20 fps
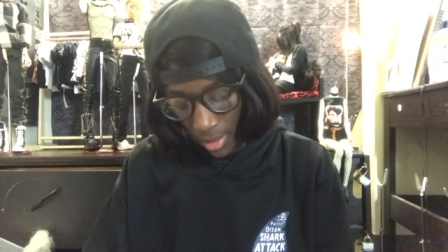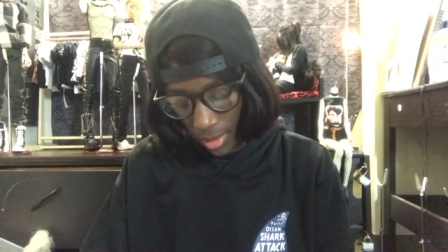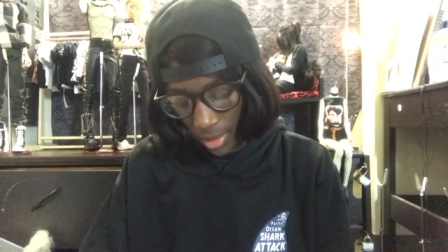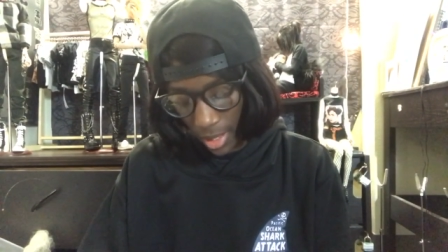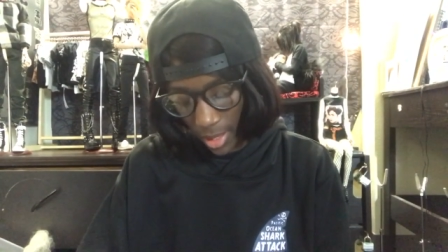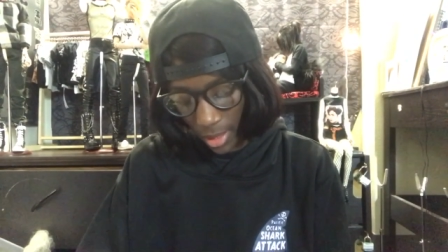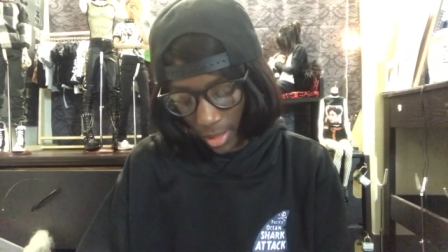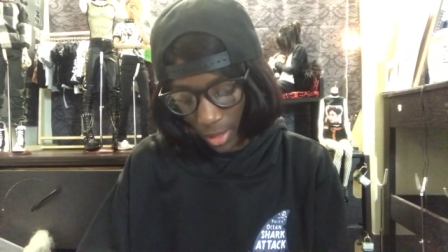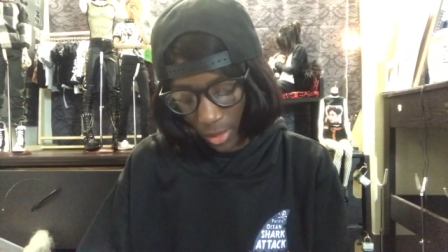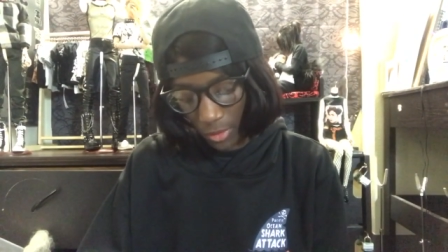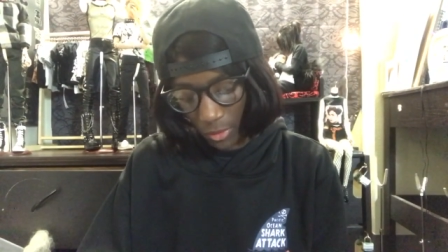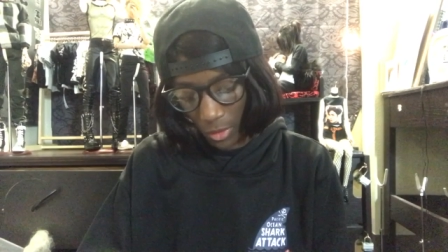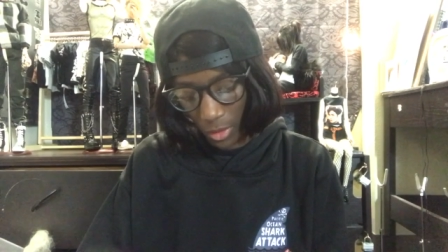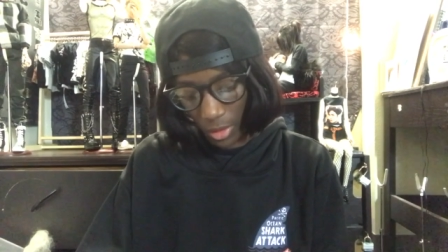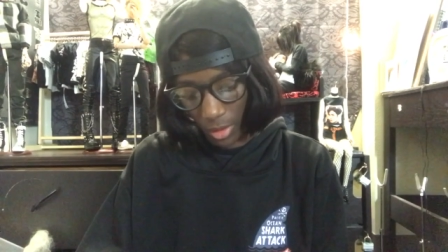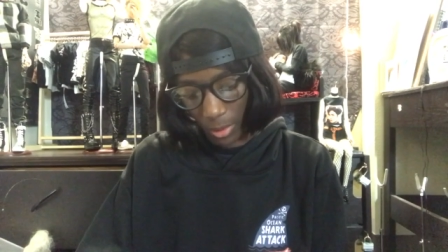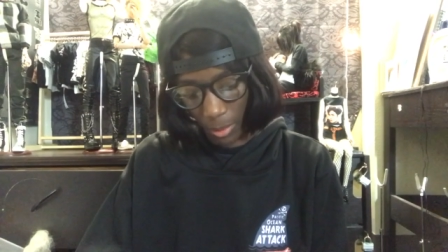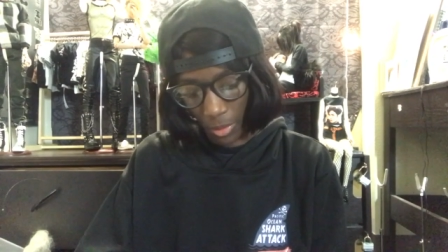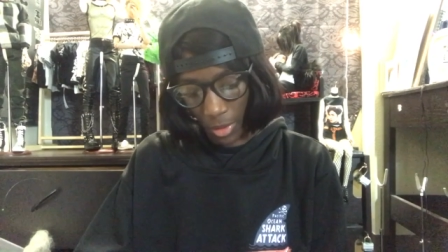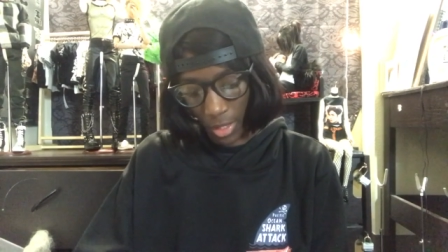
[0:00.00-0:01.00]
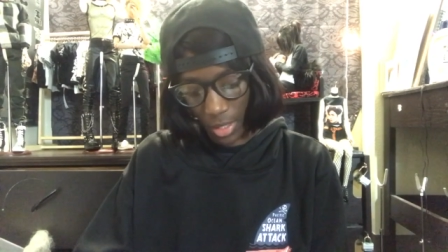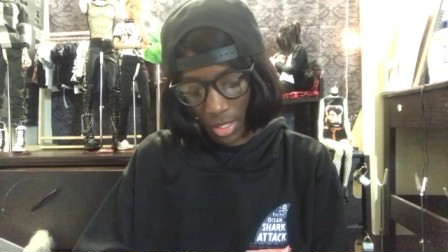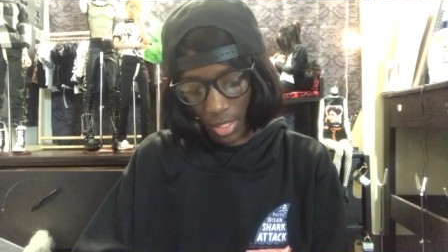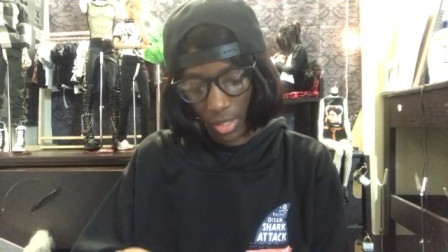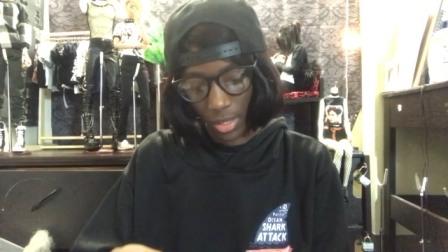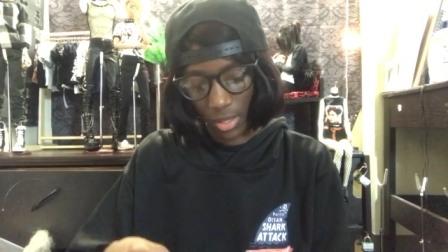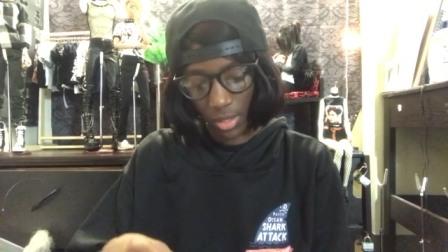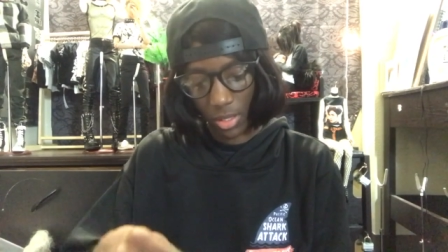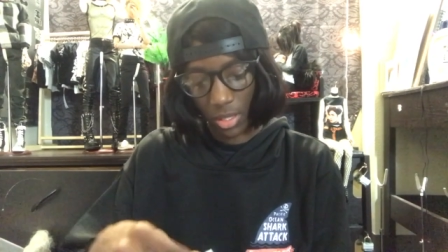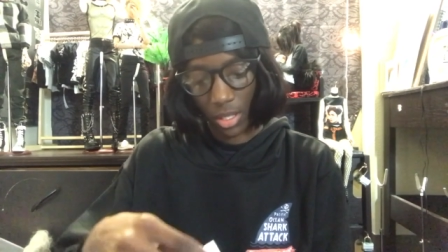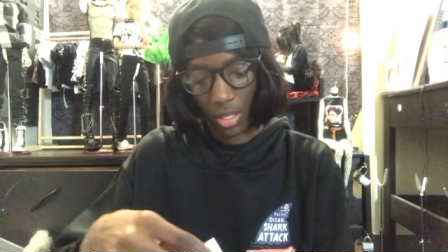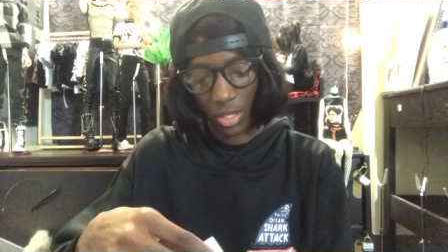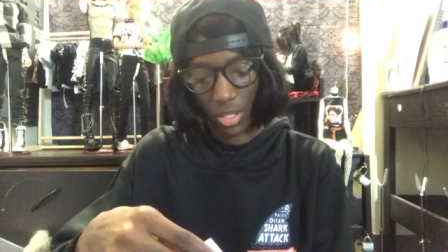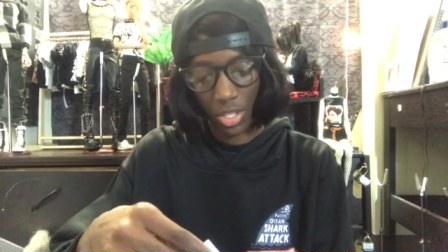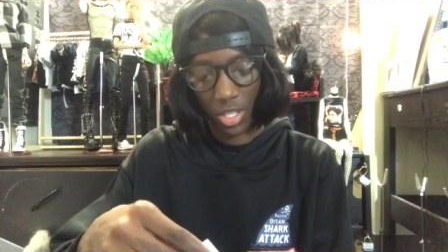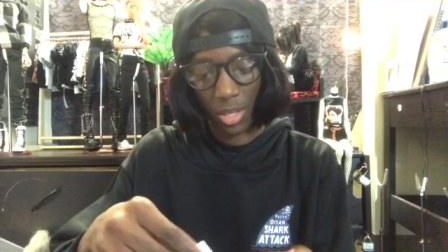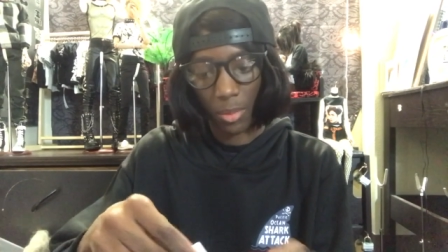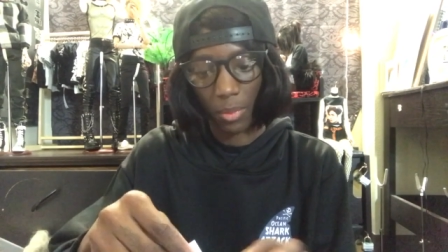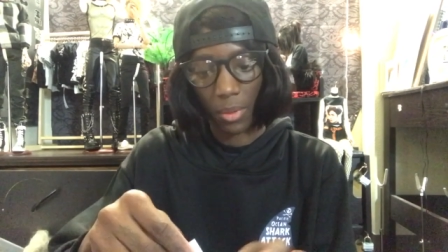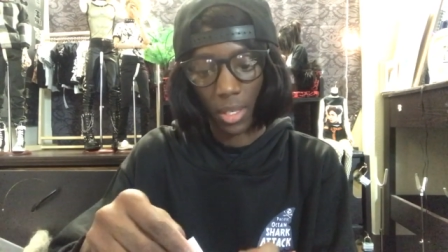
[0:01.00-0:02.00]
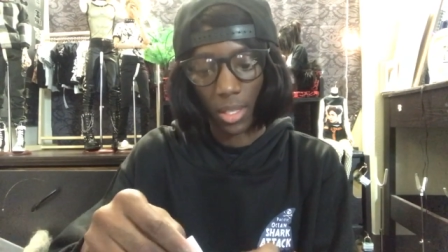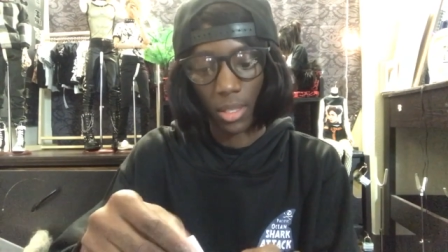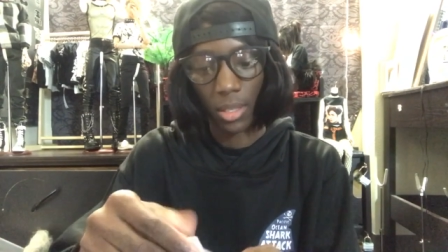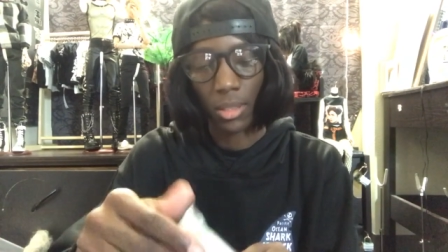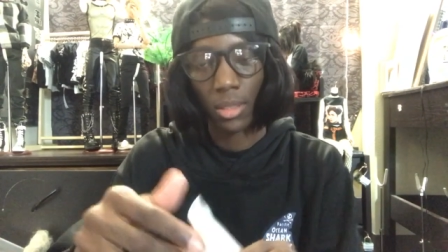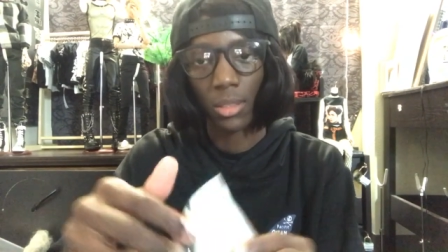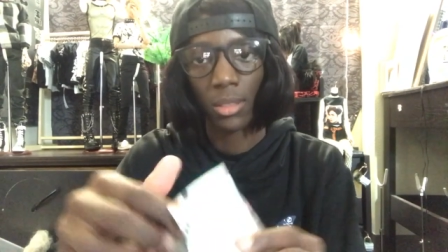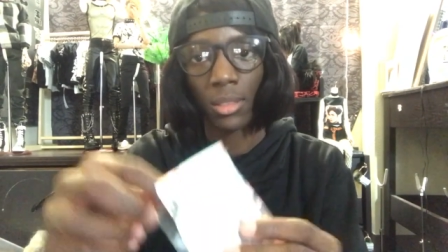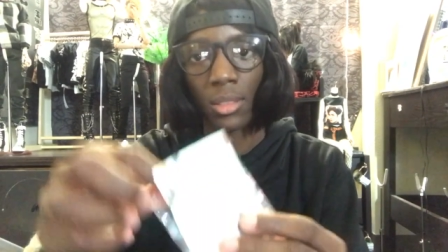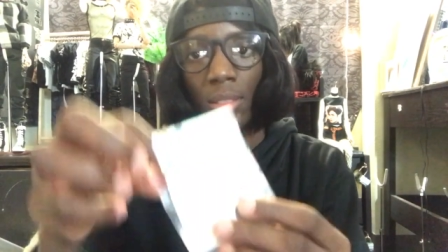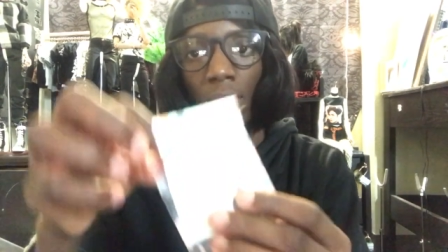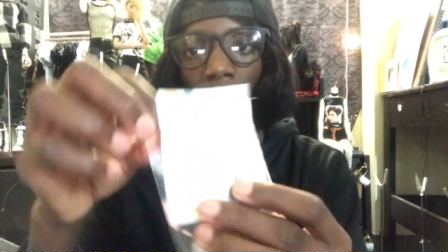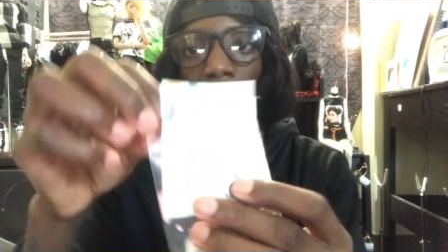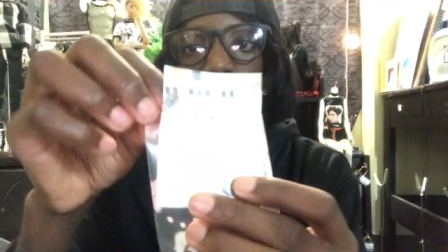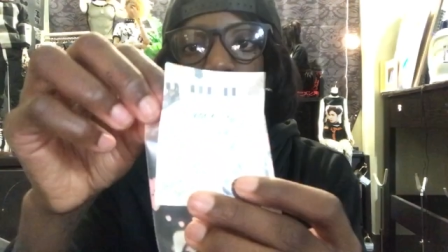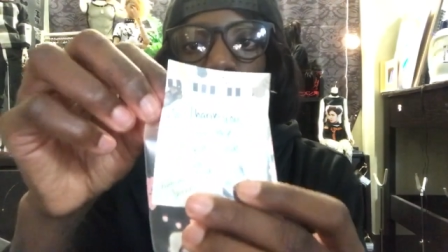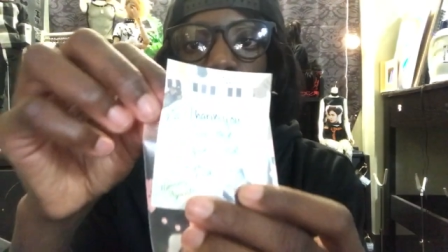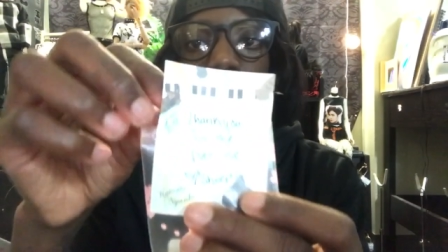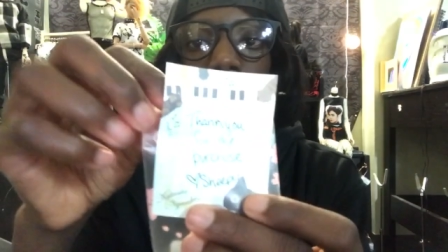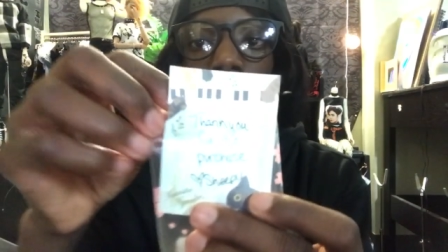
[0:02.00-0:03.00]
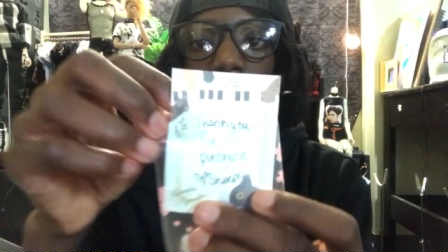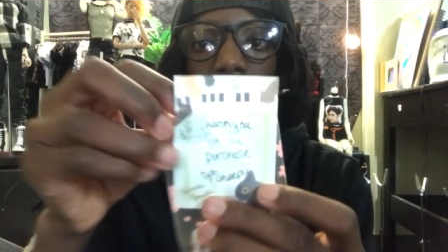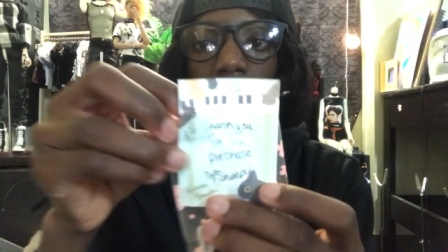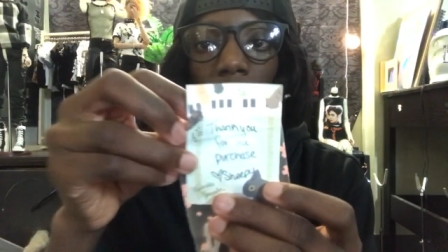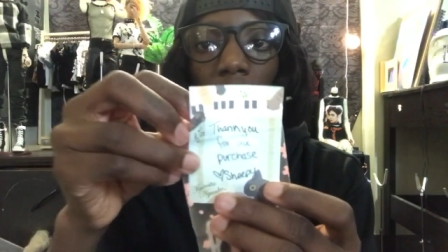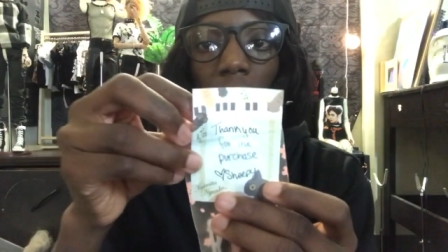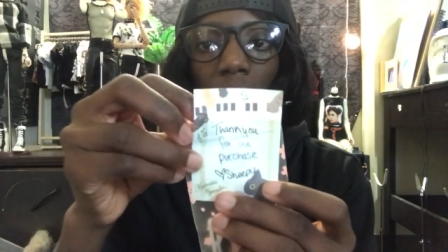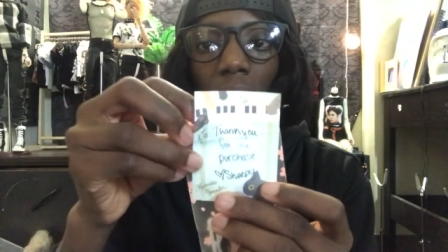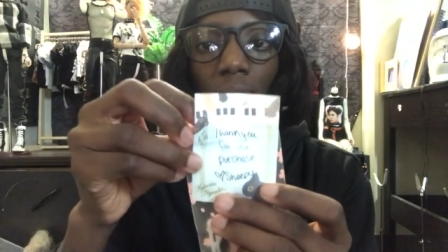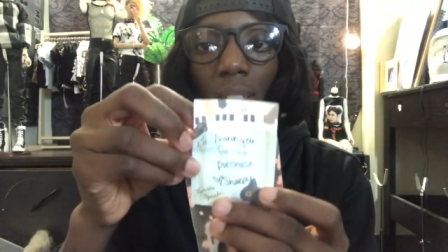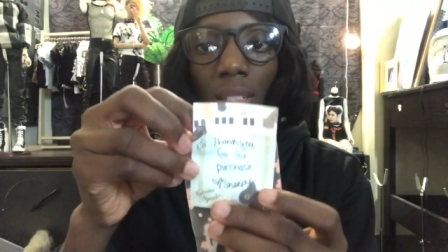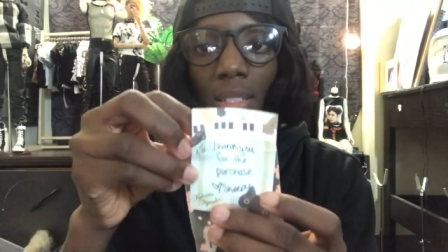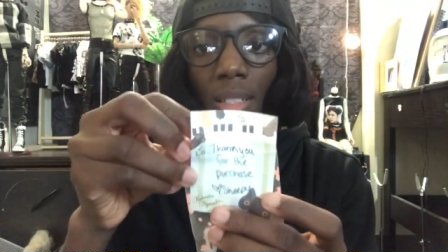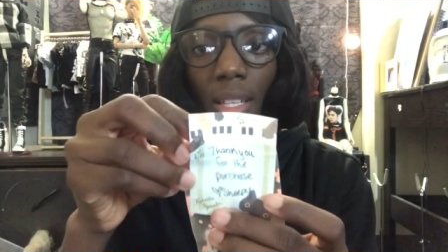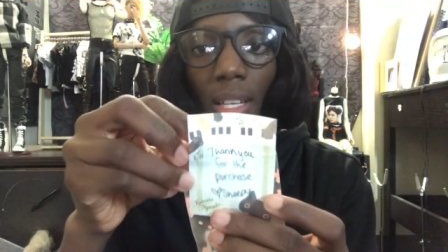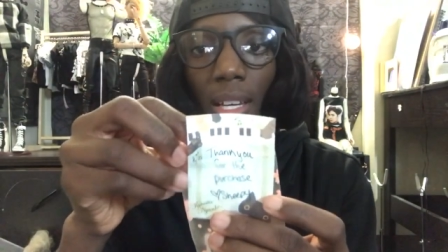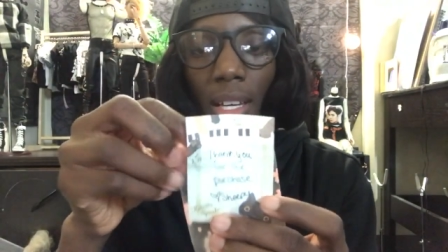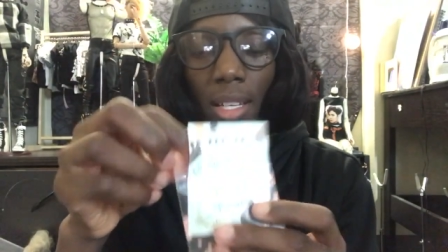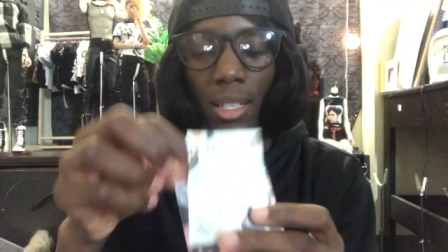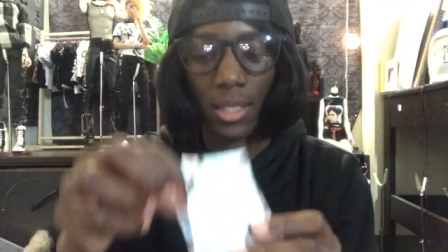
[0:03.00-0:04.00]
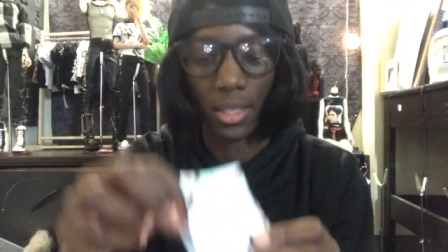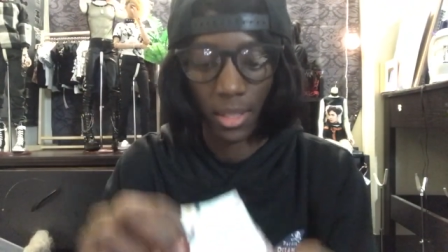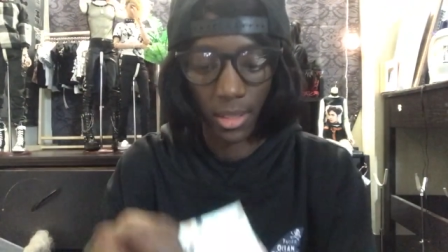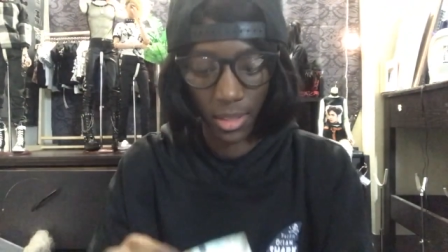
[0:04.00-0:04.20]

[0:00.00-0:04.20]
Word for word: thank you for the purchase, Sheepy says that.